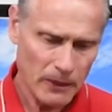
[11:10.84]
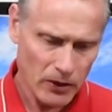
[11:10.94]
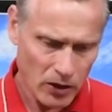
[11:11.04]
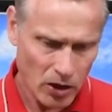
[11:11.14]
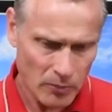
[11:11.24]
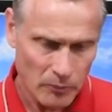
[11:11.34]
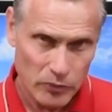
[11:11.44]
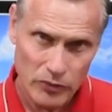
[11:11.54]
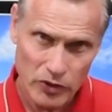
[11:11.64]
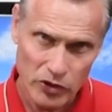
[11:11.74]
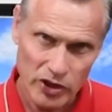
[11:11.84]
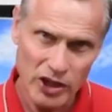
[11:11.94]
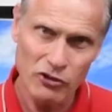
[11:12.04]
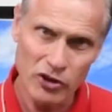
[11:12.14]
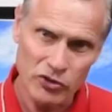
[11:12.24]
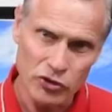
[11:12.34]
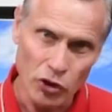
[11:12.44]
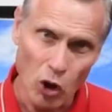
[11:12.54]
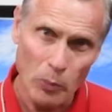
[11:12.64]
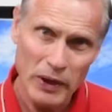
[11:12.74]
Um, even
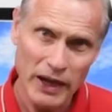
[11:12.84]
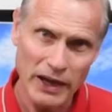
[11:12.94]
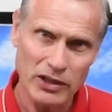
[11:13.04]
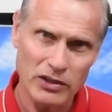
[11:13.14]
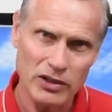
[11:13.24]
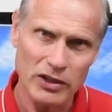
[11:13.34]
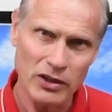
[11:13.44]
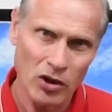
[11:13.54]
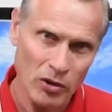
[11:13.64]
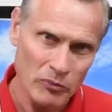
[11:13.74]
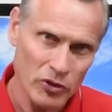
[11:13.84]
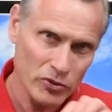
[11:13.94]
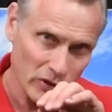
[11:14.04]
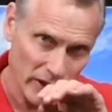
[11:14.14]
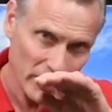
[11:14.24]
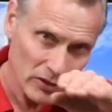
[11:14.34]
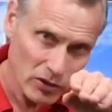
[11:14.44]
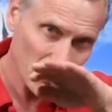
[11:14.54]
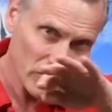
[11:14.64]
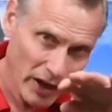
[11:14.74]
dull paint, um, there's like
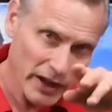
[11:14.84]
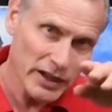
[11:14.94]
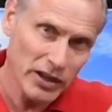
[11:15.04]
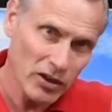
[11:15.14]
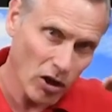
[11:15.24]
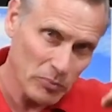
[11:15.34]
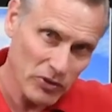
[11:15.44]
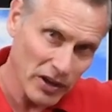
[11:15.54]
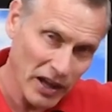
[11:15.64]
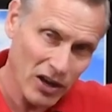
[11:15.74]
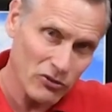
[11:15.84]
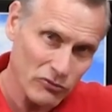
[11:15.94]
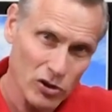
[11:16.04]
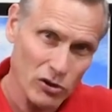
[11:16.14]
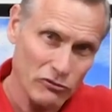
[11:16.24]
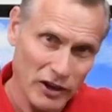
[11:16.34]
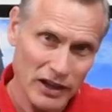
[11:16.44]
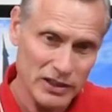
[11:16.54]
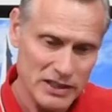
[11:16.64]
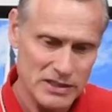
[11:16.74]
little tiny ups and down, little
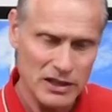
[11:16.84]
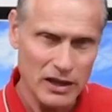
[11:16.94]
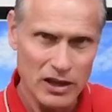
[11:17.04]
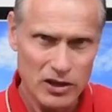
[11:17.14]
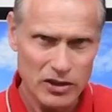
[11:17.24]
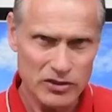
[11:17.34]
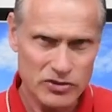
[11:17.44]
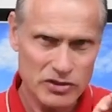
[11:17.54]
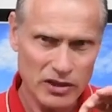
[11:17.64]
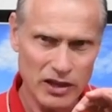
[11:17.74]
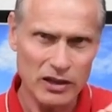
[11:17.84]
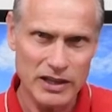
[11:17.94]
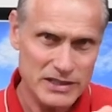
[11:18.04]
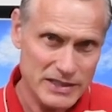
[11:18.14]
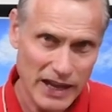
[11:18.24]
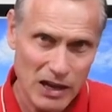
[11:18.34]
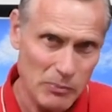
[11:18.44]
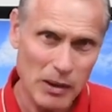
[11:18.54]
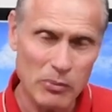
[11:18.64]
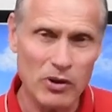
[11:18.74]
valleys just kind of like
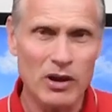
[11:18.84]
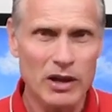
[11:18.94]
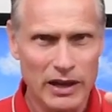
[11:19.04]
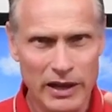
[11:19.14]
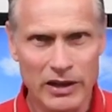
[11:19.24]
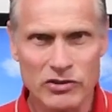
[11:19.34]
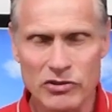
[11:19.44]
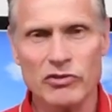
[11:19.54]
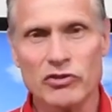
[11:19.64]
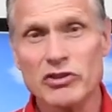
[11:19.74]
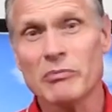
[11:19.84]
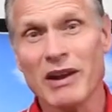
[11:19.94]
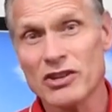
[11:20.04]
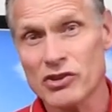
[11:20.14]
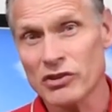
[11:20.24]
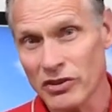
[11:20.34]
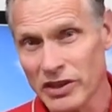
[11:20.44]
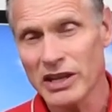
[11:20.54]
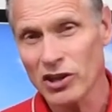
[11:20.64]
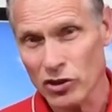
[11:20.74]
sandpaper. And just, just imagine the
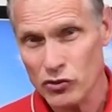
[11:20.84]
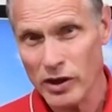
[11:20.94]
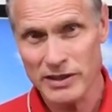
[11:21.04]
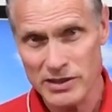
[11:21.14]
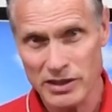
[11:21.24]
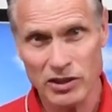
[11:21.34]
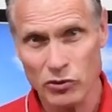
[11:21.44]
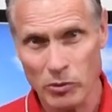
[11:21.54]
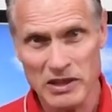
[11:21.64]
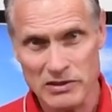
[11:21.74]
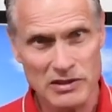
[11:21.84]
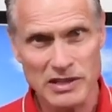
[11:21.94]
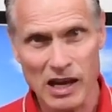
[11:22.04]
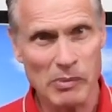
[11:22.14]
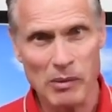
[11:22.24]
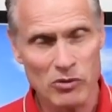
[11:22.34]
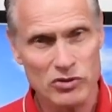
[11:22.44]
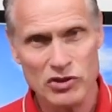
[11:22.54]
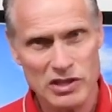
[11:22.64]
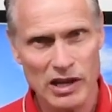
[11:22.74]
decal trying to stick to a piece of sandpaper.
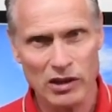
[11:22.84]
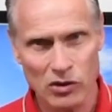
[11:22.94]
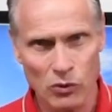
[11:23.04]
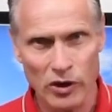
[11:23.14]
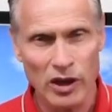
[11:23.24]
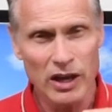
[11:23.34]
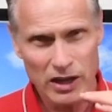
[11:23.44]
It's just not going to work.